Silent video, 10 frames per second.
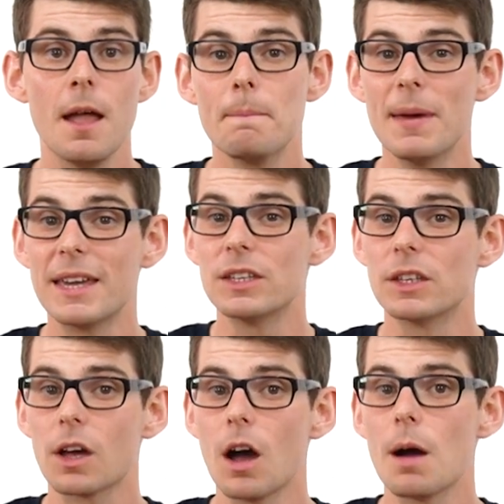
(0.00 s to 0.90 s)
making
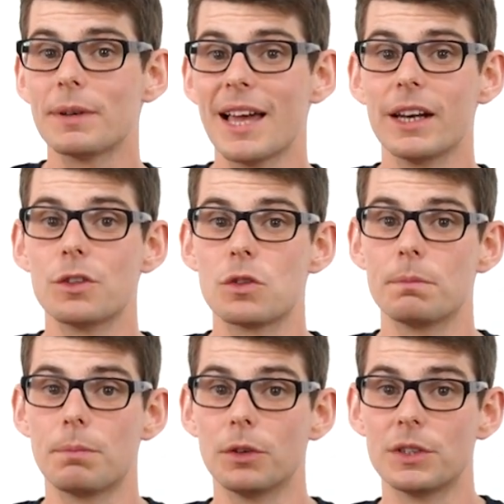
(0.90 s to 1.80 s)
the
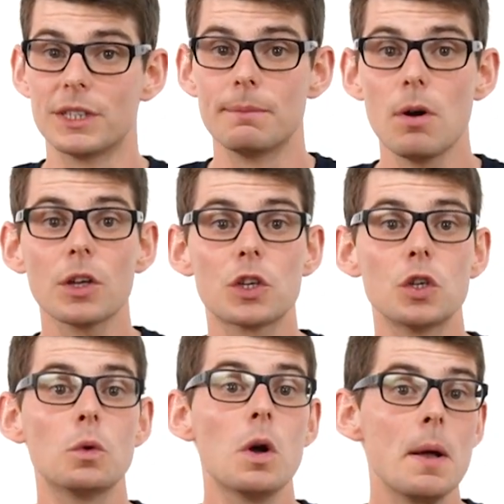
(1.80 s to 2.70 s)
carbon-halogen bond in the
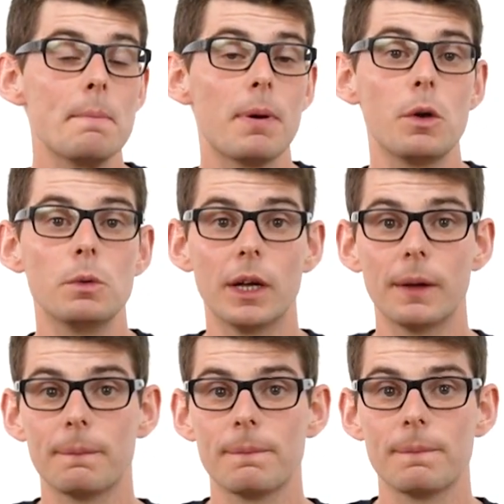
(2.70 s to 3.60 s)
molecule polar.
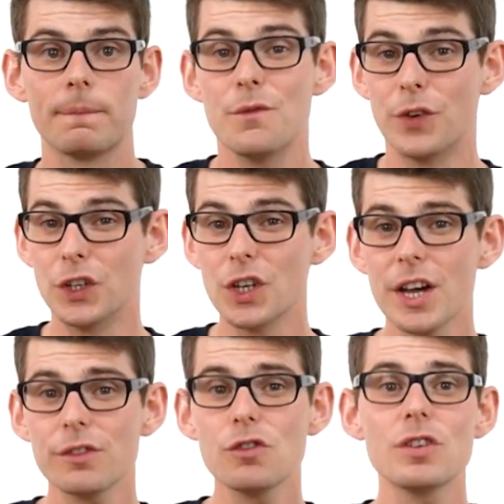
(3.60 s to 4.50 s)
The
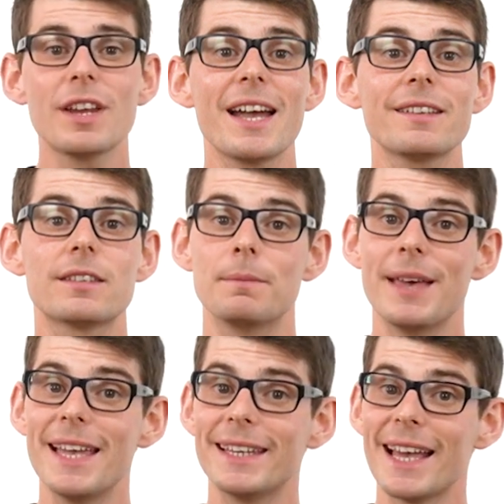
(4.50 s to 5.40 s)
nitrogen atom
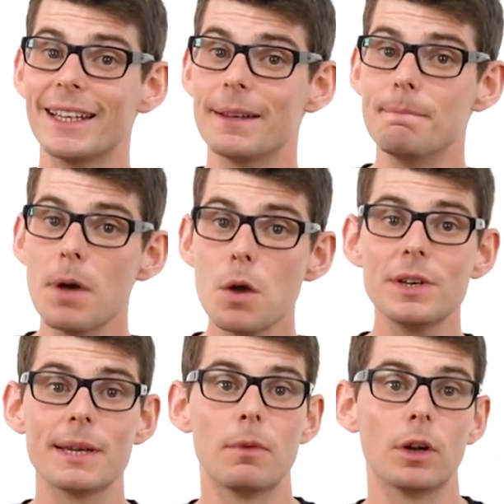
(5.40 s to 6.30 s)
in an
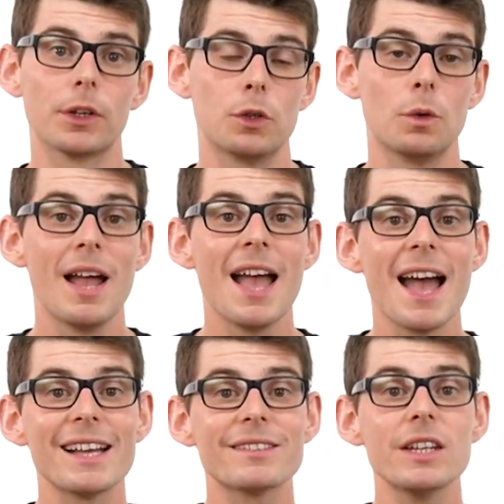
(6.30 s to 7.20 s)
ammonia molecule
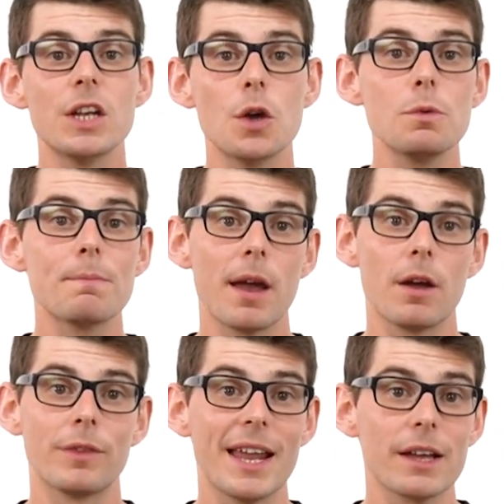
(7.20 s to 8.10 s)
has a lone pair
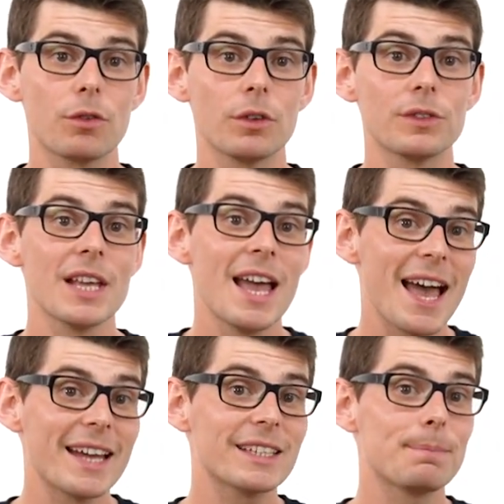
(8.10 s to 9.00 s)
of electrons
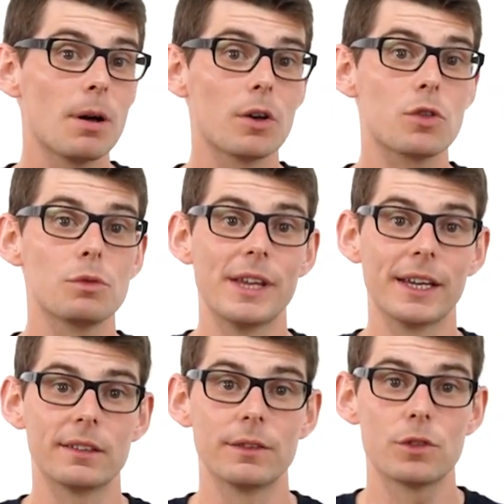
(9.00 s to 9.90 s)
and a partial negative